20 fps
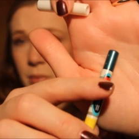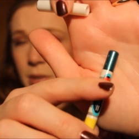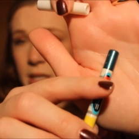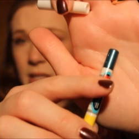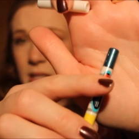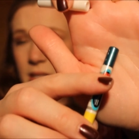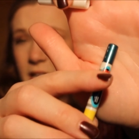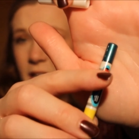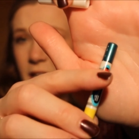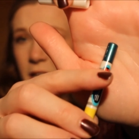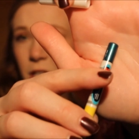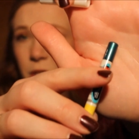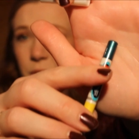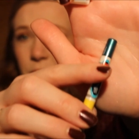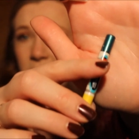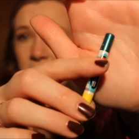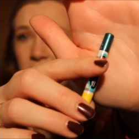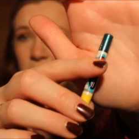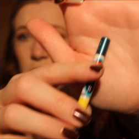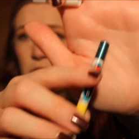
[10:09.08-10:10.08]
It's a
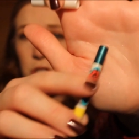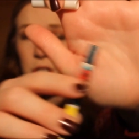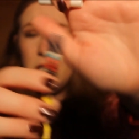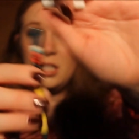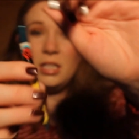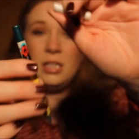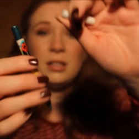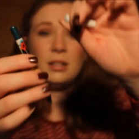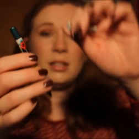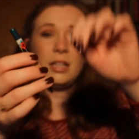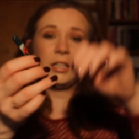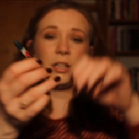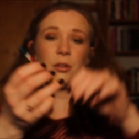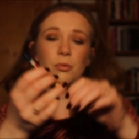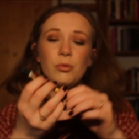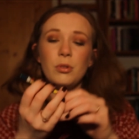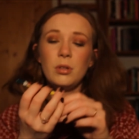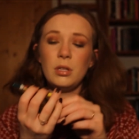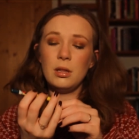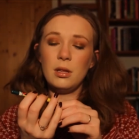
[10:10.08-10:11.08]
greenish teal and I
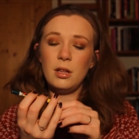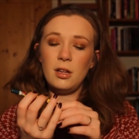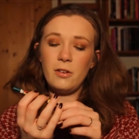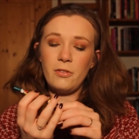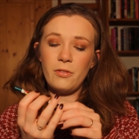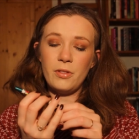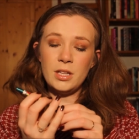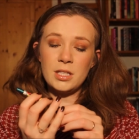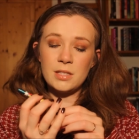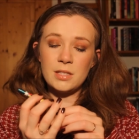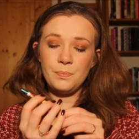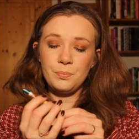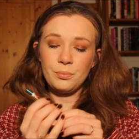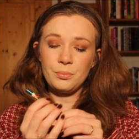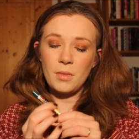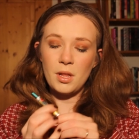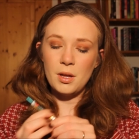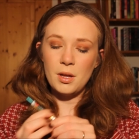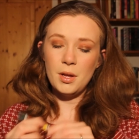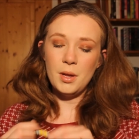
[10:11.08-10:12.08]
really love this.
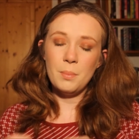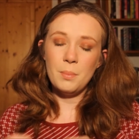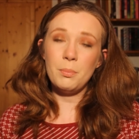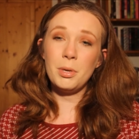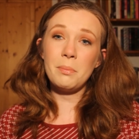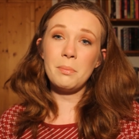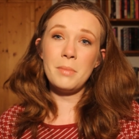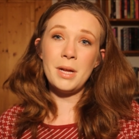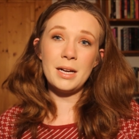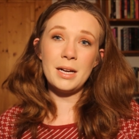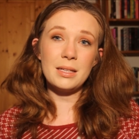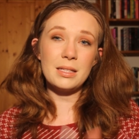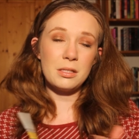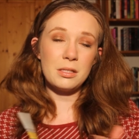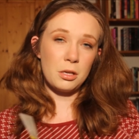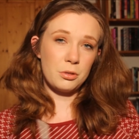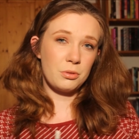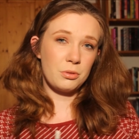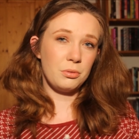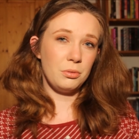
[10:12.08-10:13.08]
But MAC is
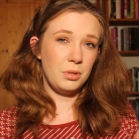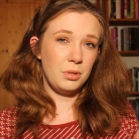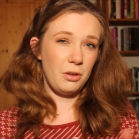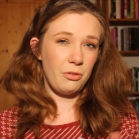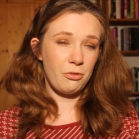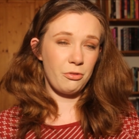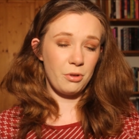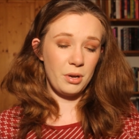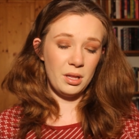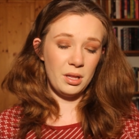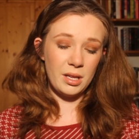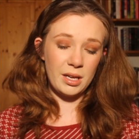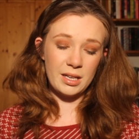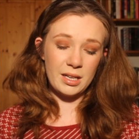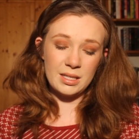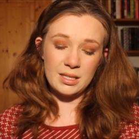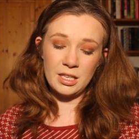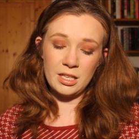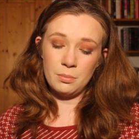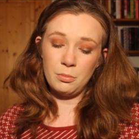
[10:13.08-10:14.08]
not cruelty free like I
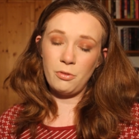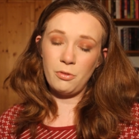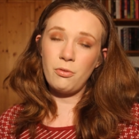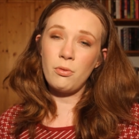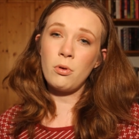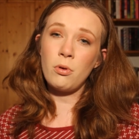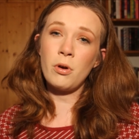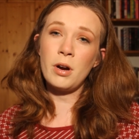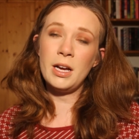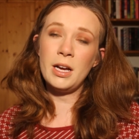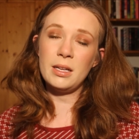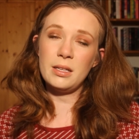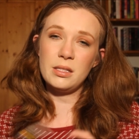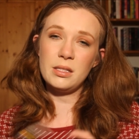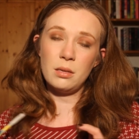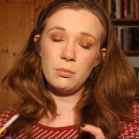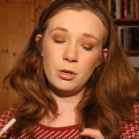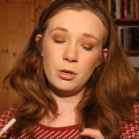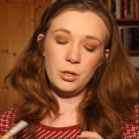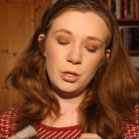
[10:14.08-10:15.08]
said before, and so
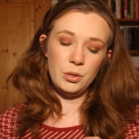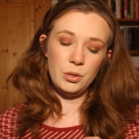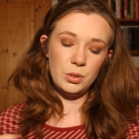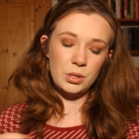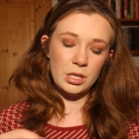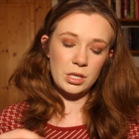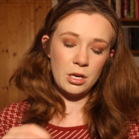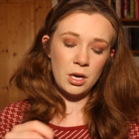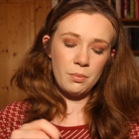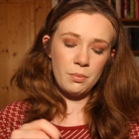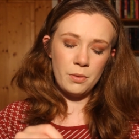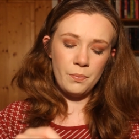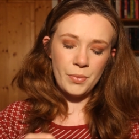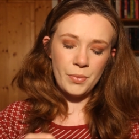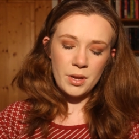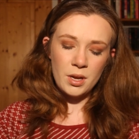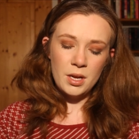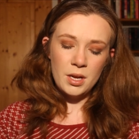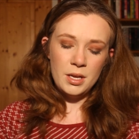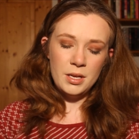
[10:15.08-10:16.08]
I'm going to use it up
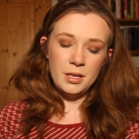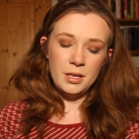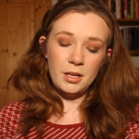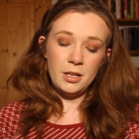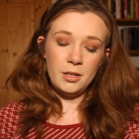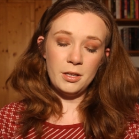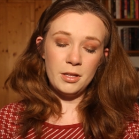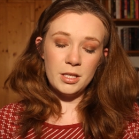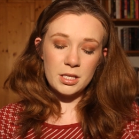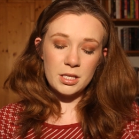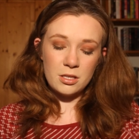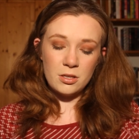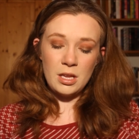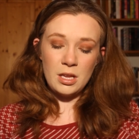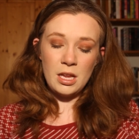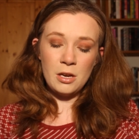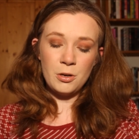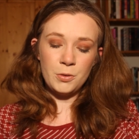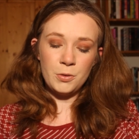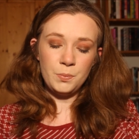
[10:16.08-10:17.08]
this
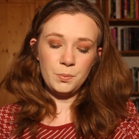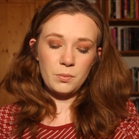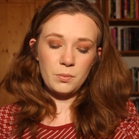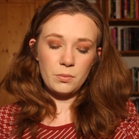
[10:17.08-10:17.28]
year.